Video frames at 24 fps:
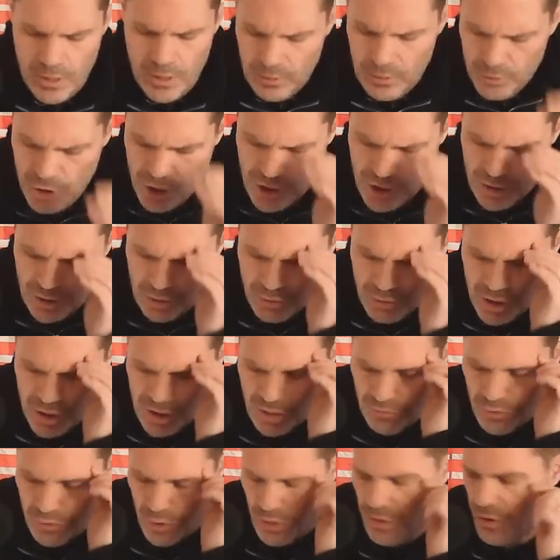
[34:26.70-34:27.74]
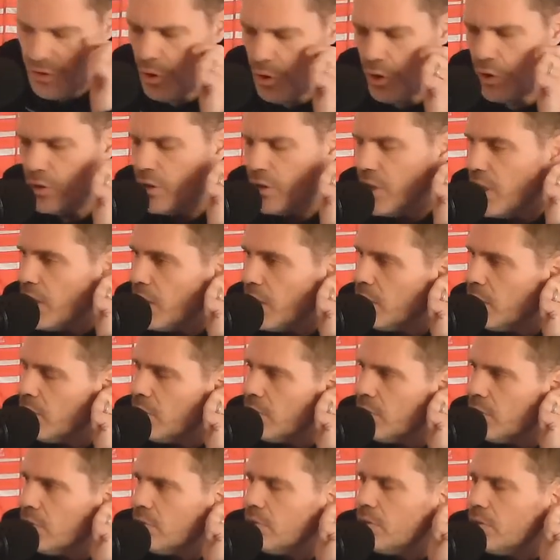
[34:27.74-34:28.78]
I'll just give you a thought on that.
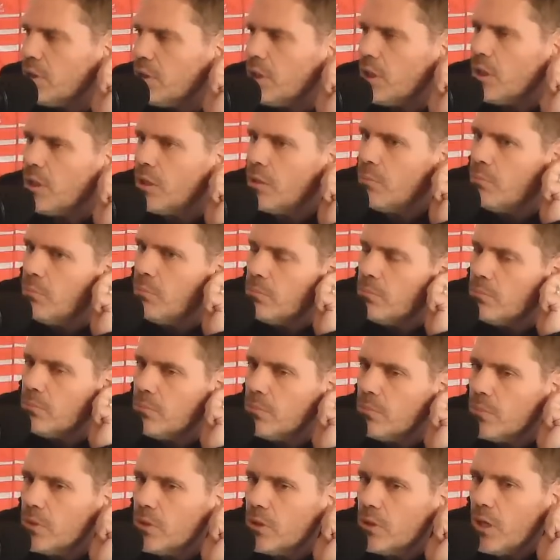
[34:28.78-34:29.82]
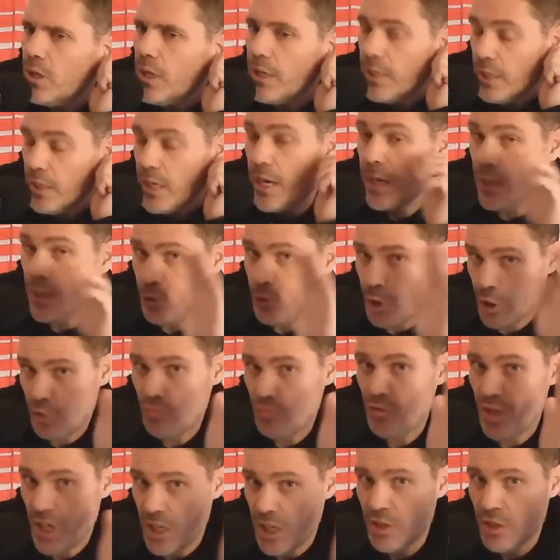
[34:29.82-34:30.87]
And again, I'll just
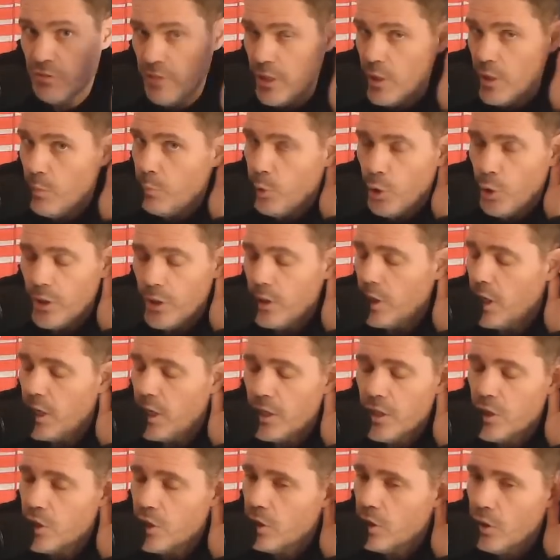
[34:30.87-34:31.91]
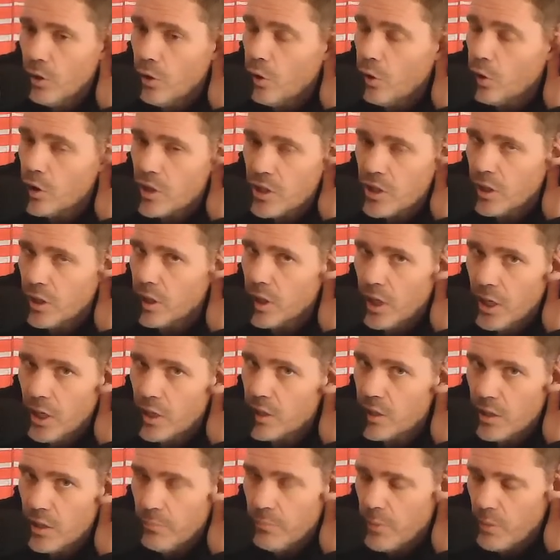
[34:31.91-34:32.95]
reiterate the point. I honestly,
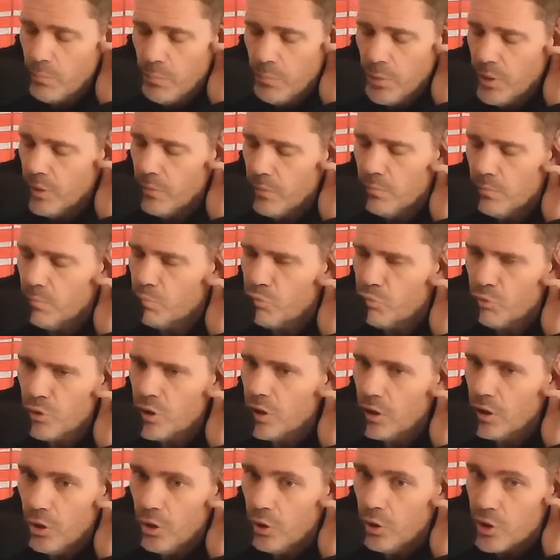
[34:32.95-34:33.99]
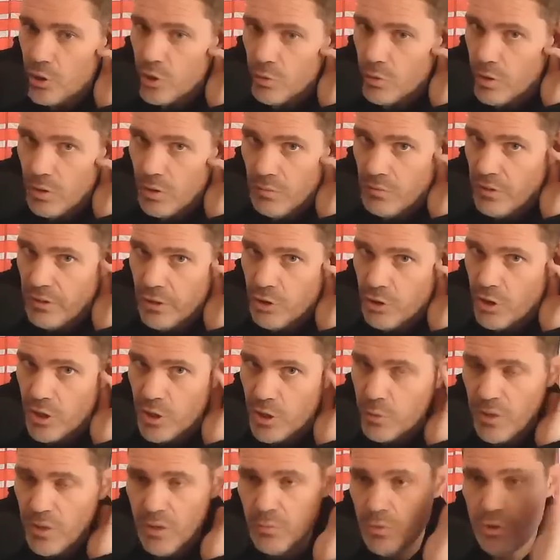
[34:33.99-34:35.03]
guys, I'm being brutally honest with you and very
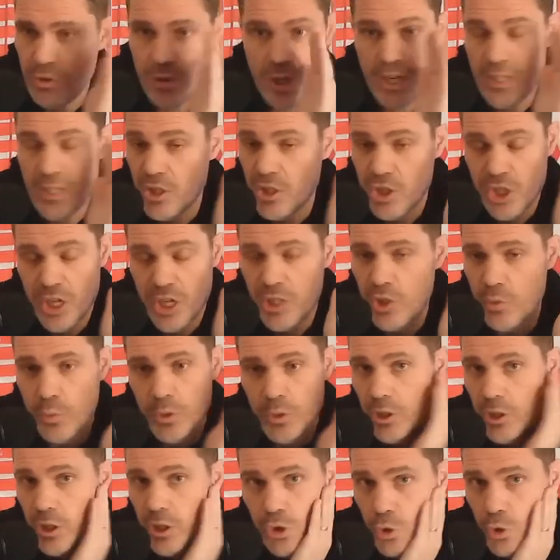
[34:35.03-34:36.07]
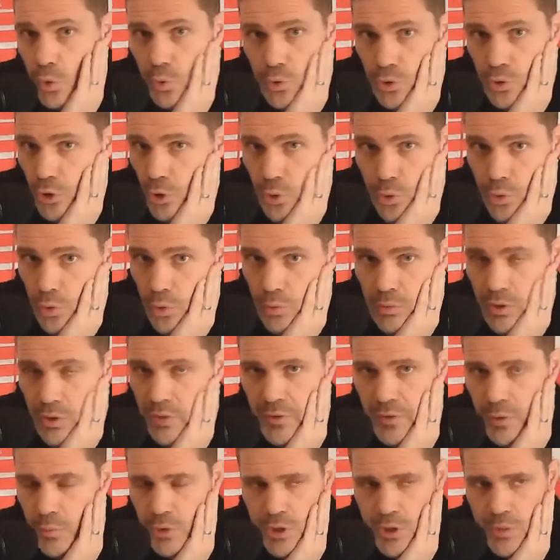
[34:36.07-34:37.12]
transparent with you. I genuinely don't know
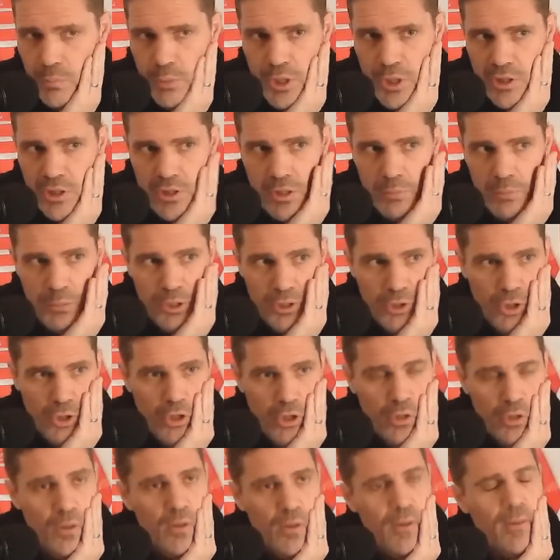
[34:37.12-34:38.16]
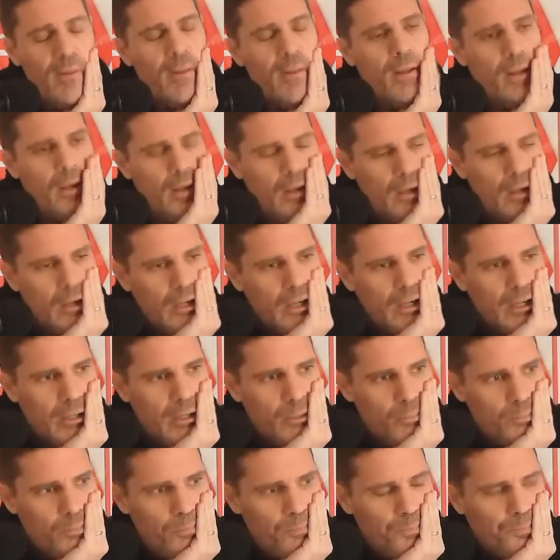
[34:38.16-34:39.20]
if there was a bust up or not.
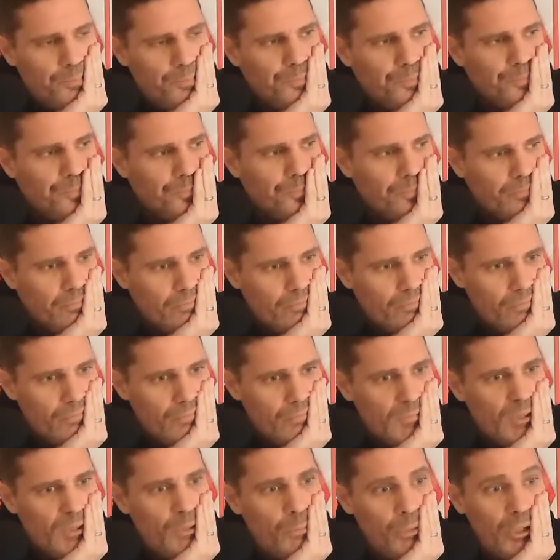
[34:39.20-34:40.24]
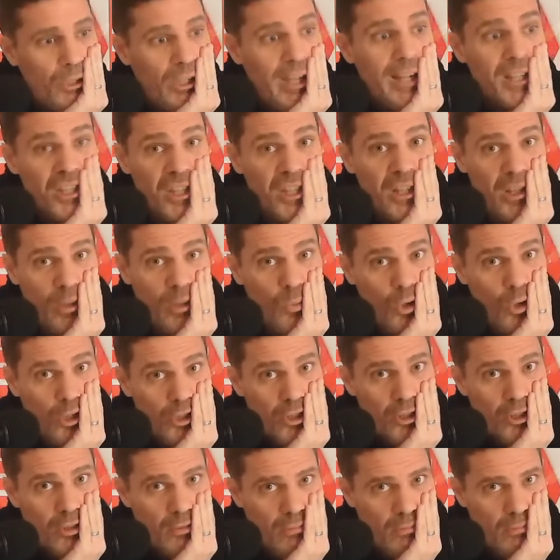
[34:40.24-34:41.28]
But let's say there
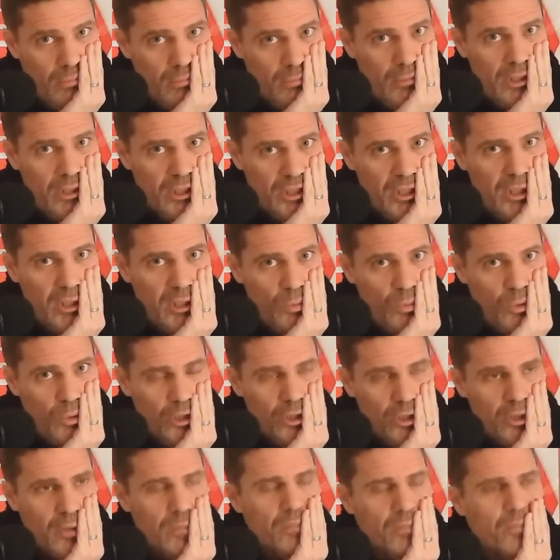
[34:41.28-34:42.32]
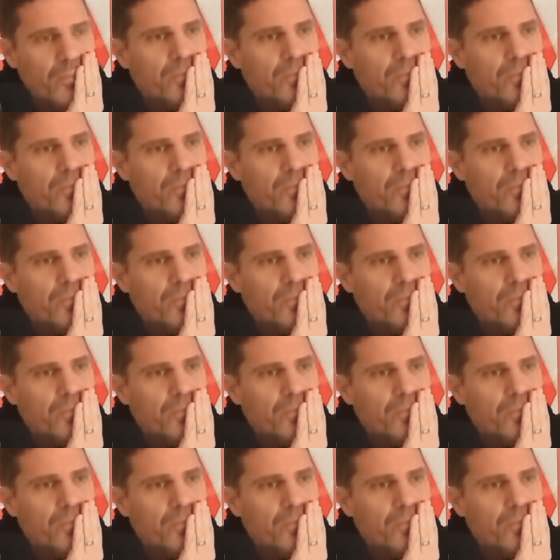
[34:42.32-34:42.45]
was. Let's say there was.